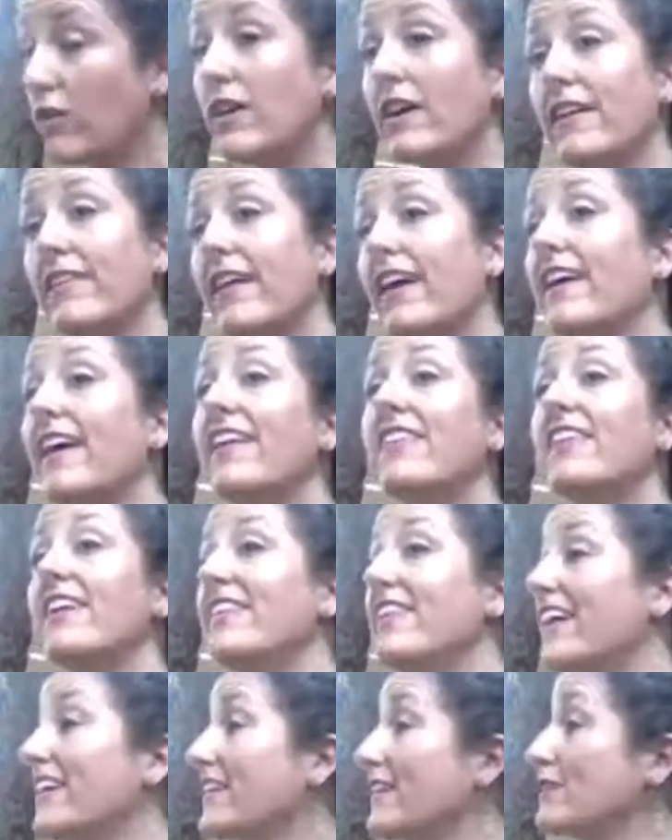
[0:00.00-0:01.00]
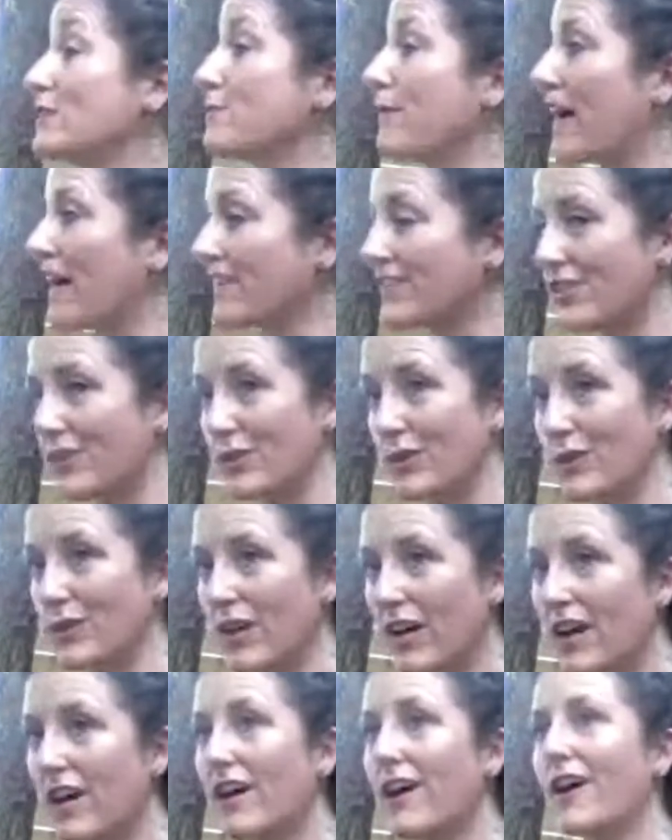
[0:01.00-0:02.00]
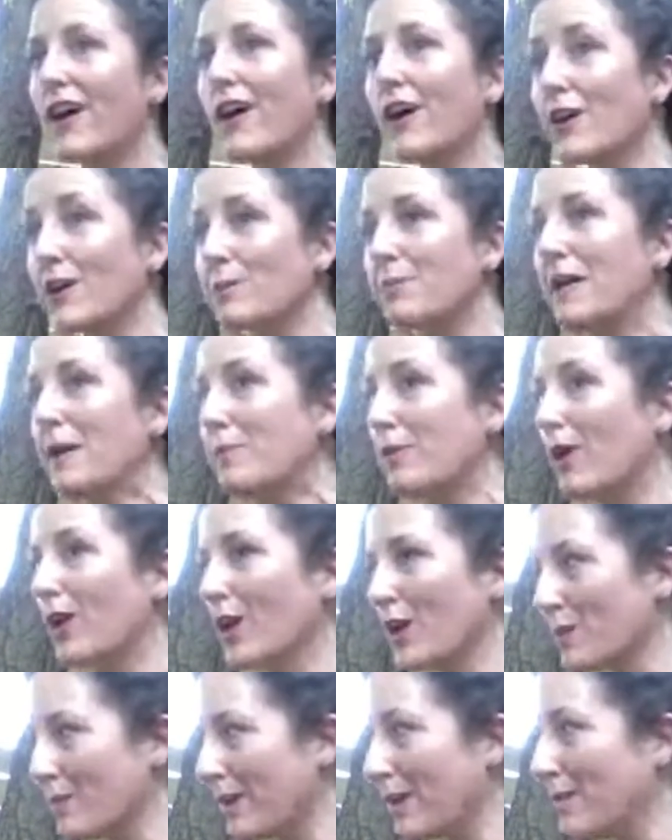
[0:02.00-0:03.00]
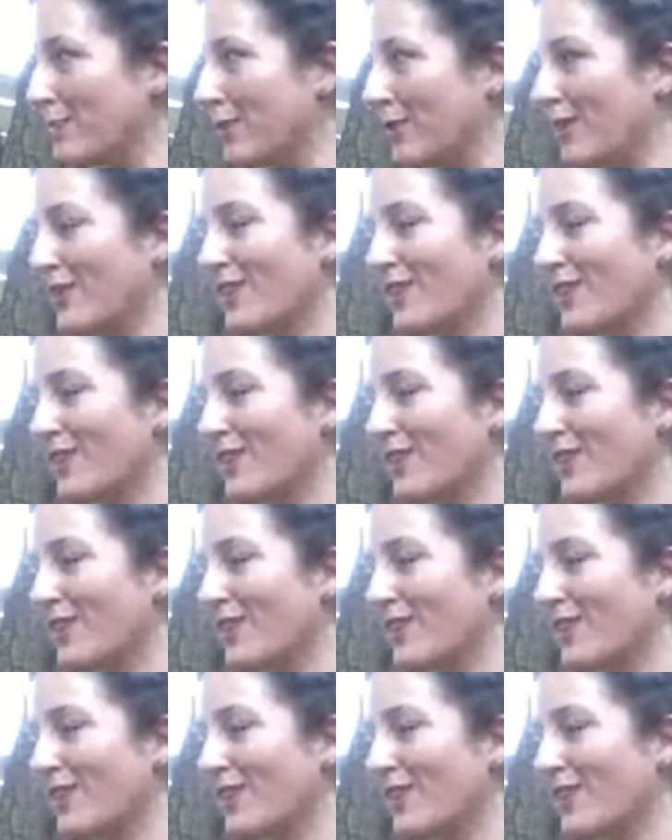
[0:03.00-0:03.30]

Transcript: Well, and then that goes back to hurt people hurt people.